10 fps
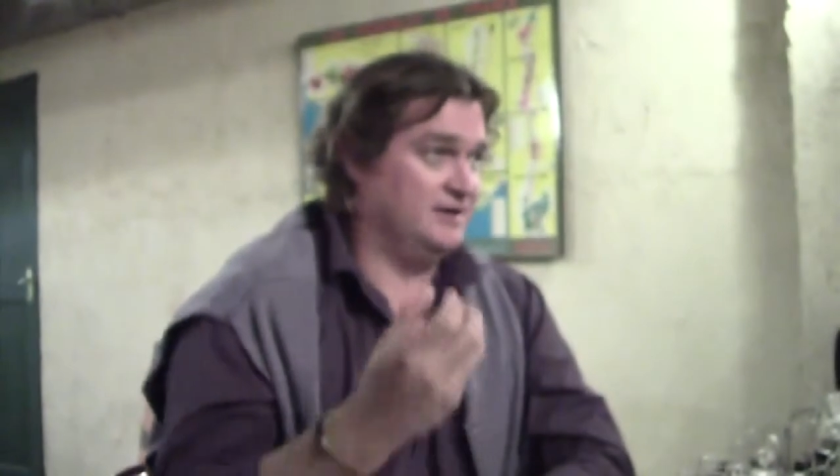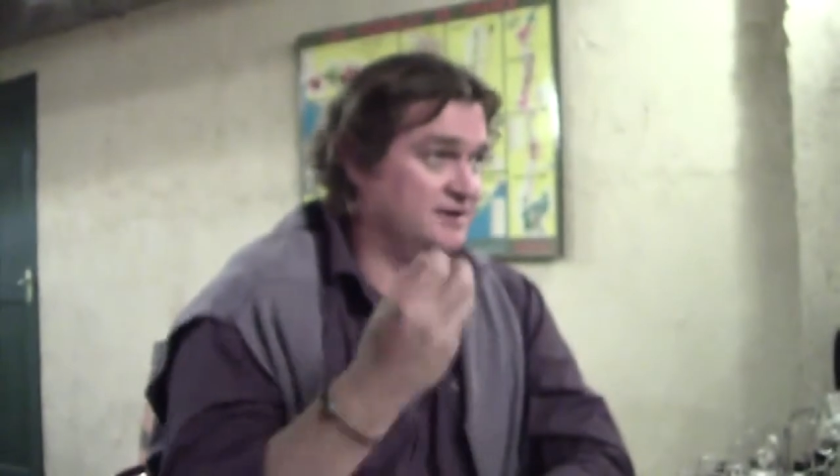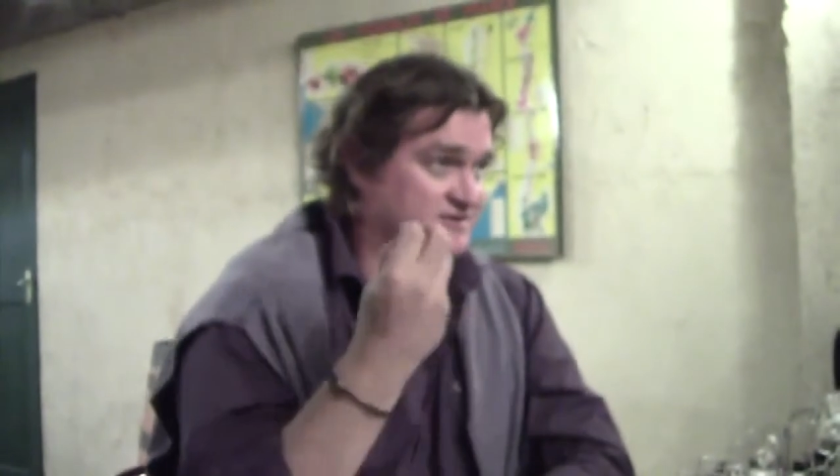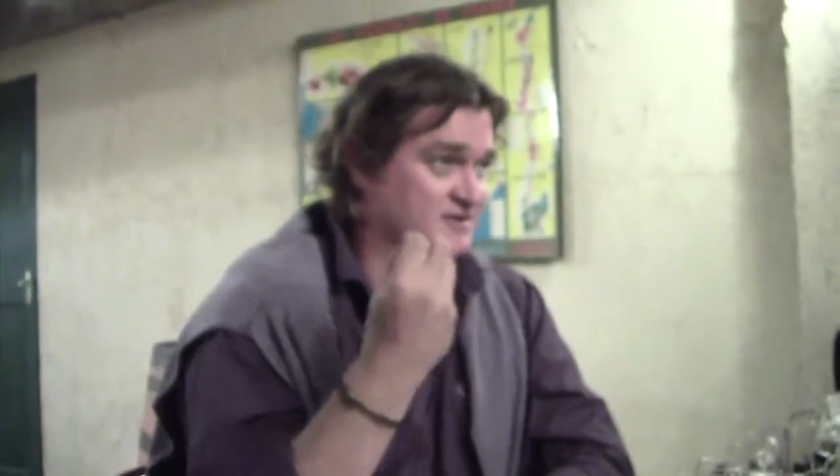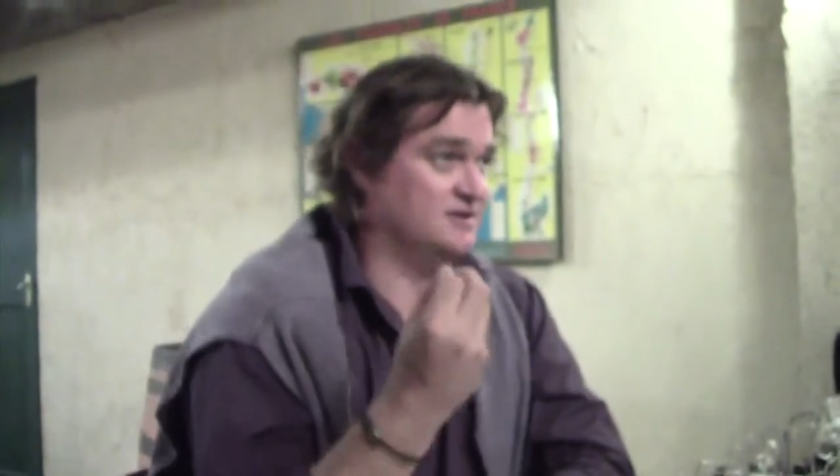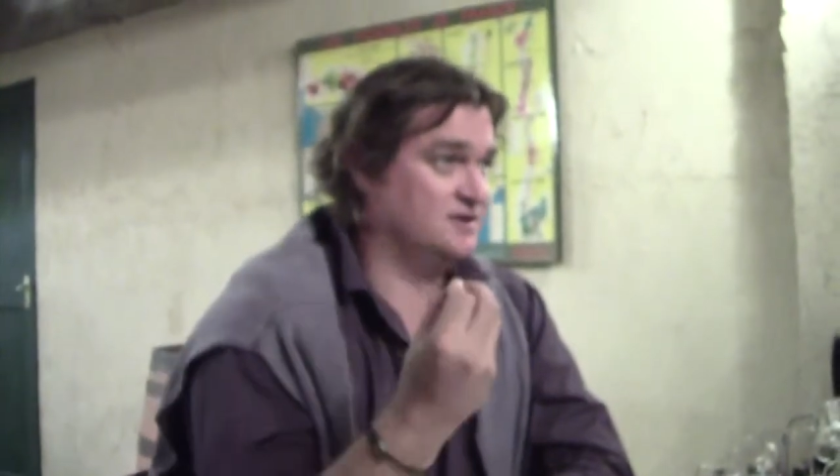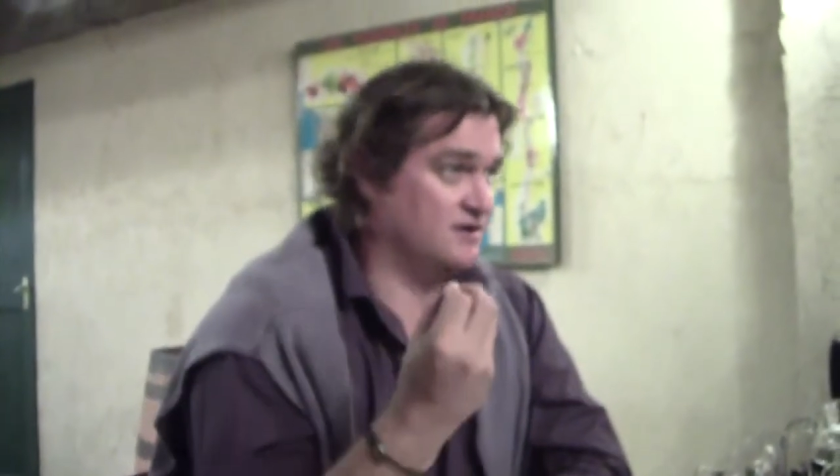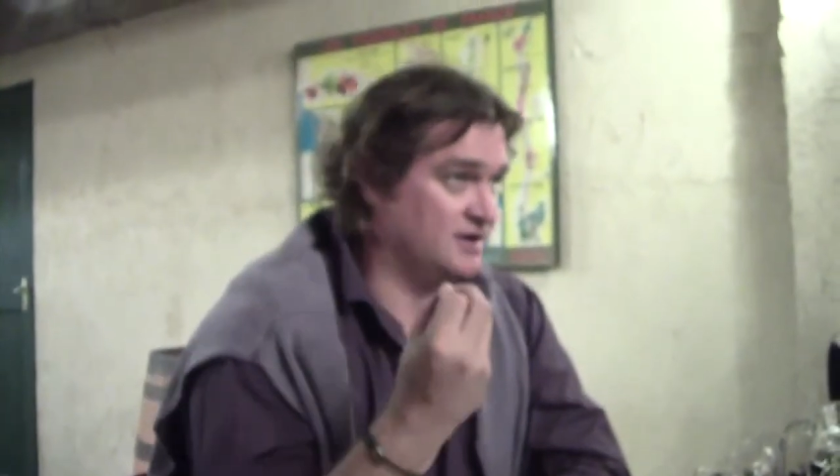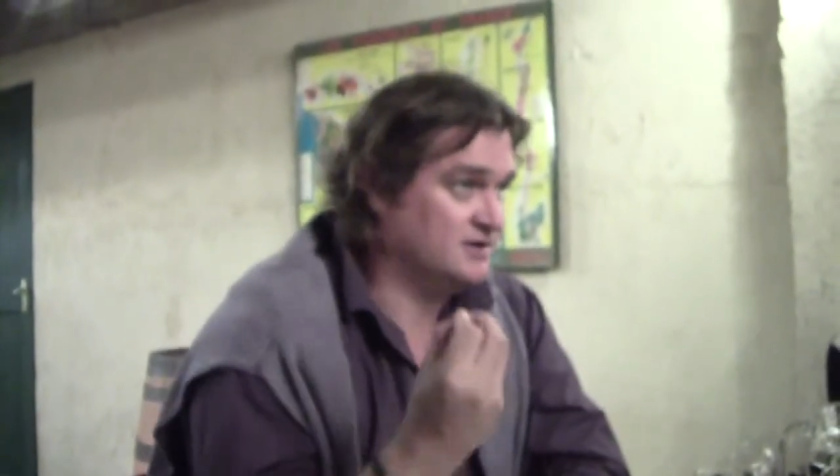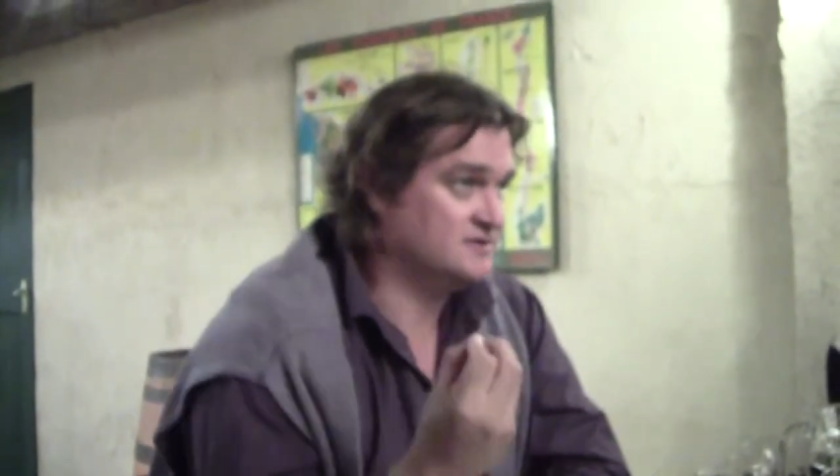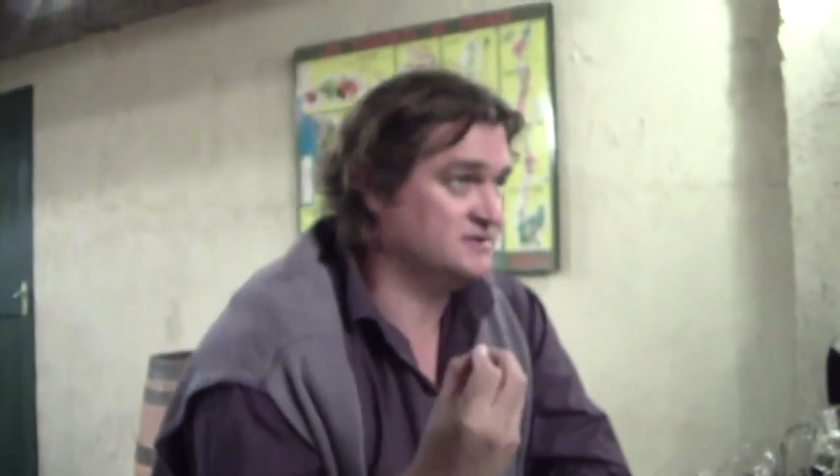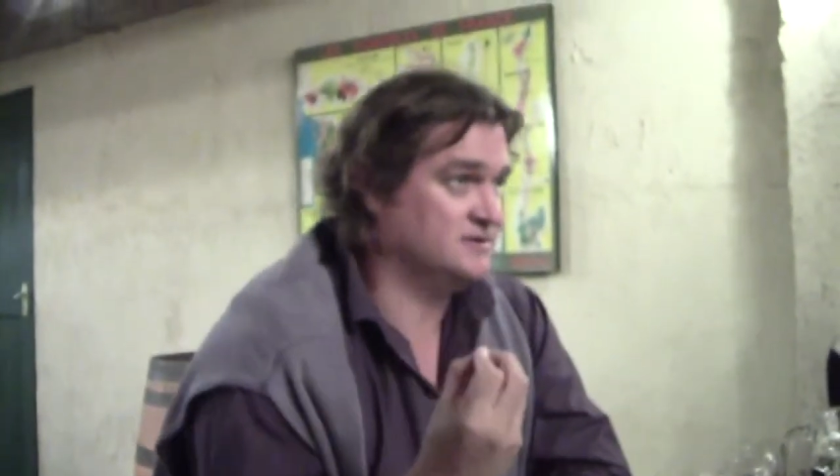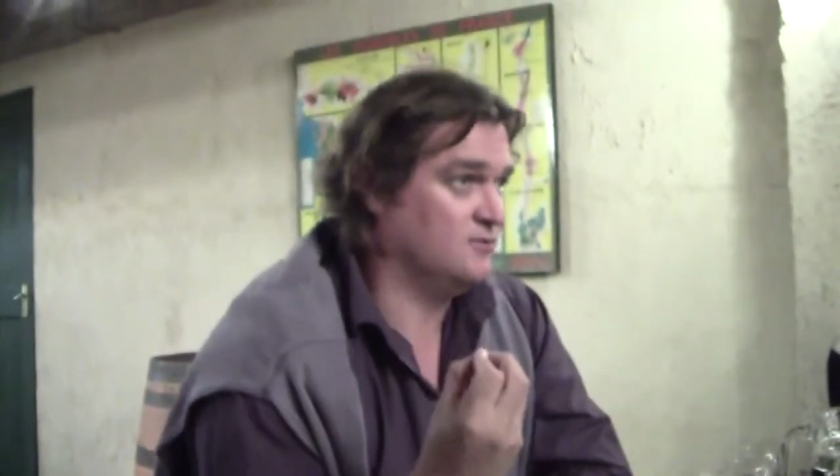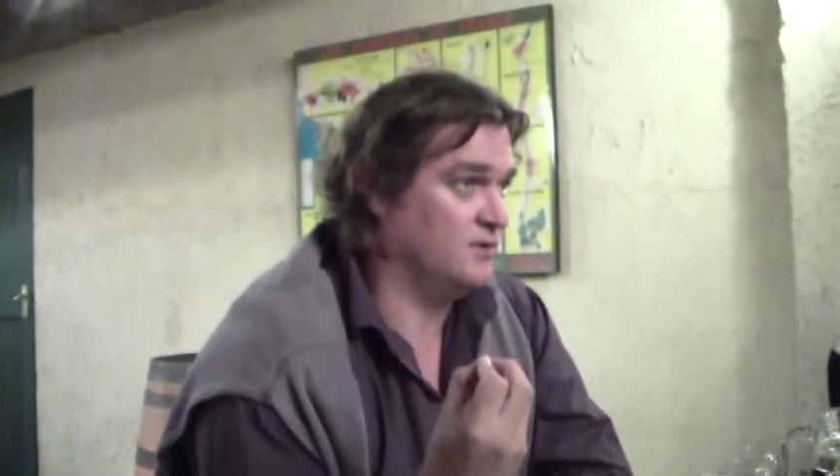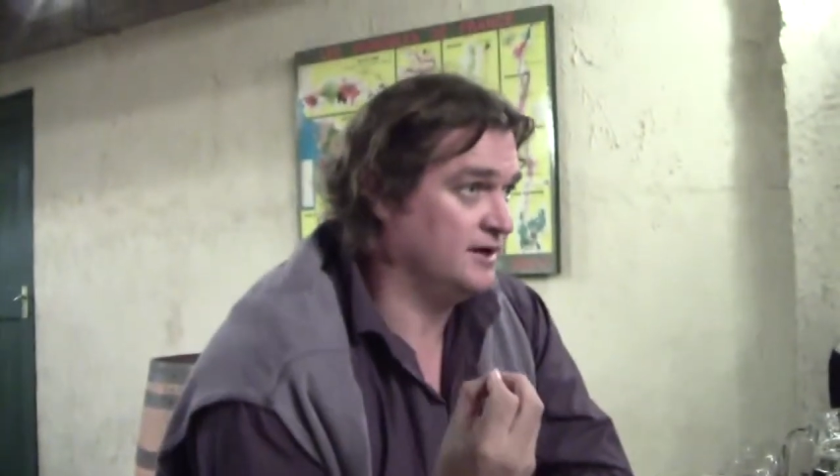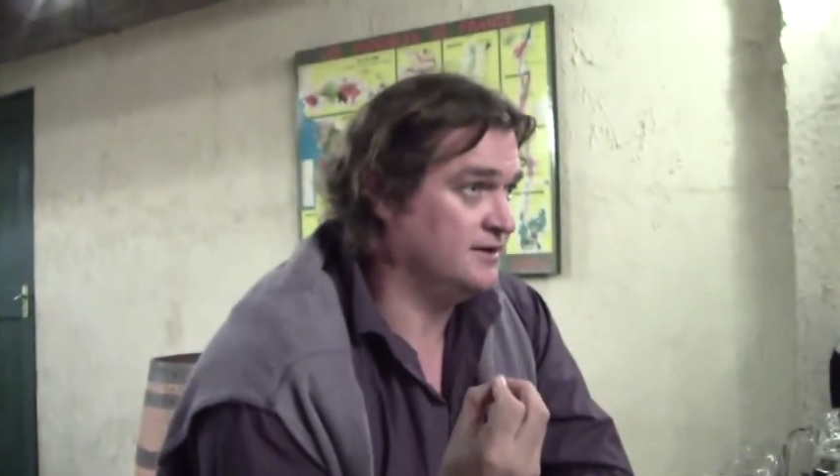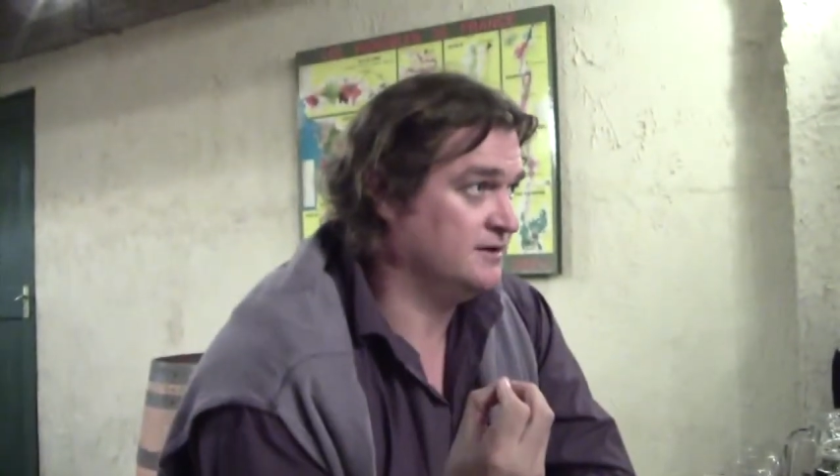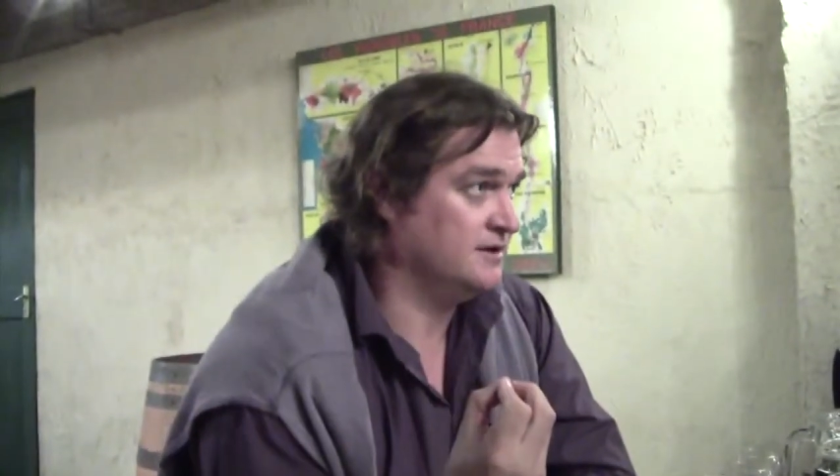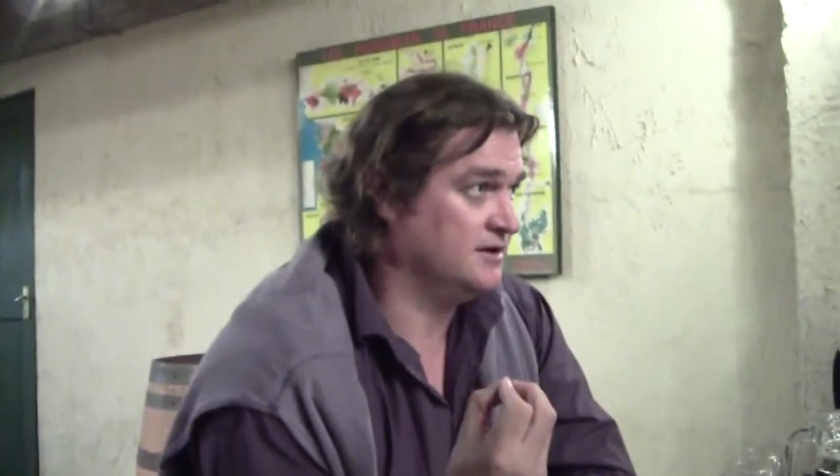and there's still a greenness in the wine.